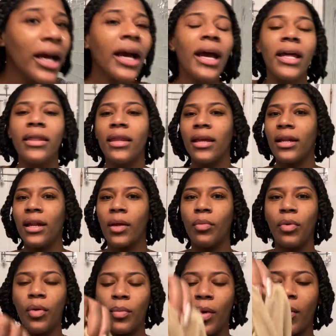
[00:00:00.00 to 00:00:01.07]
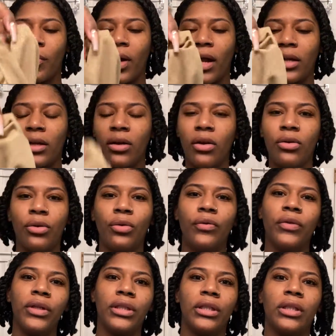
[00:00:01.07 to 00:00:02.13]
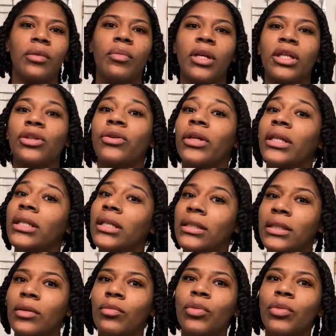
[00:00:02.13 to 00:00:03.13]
and then I put my bonnet on over just to make sure it doesn't